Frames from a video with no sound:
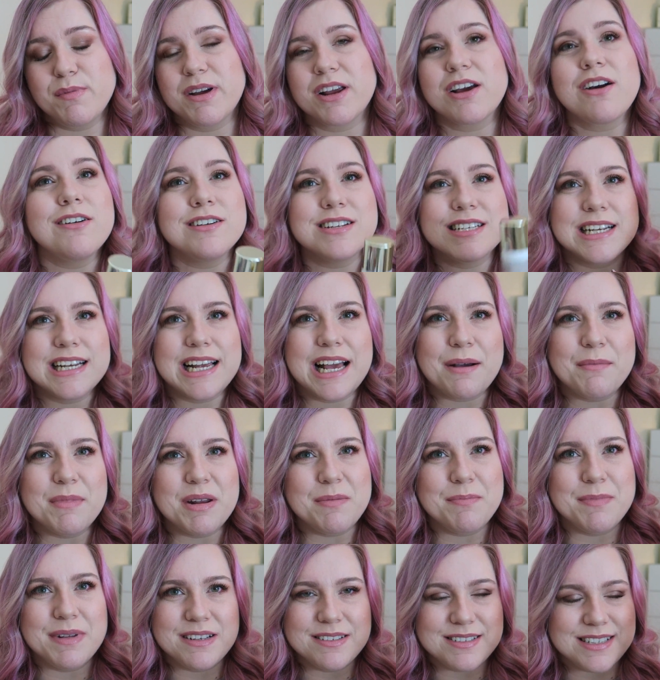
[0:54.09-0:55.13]
but I can't tell you how
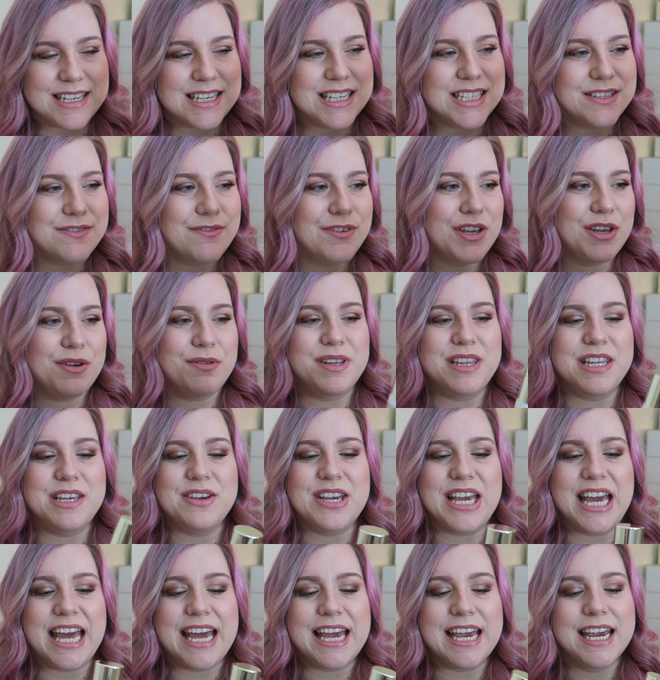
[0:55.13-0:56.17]
many mils it is for you in
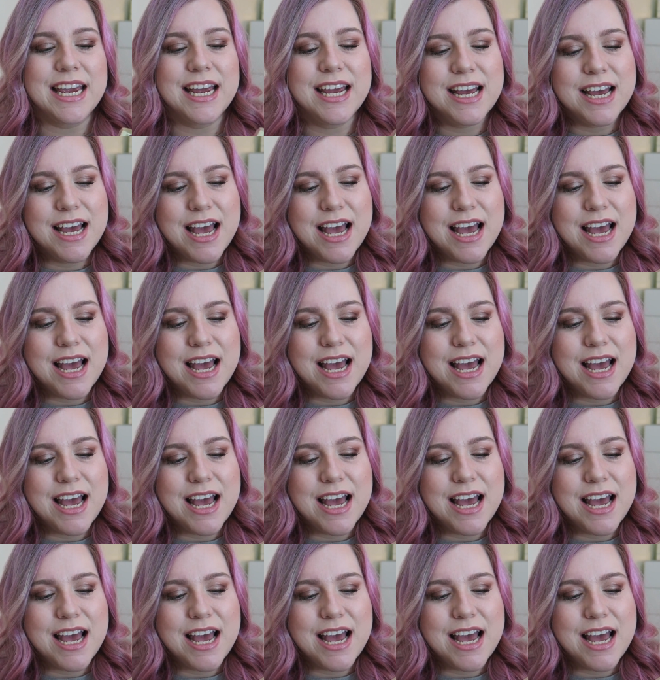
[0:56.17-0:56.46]
the UK.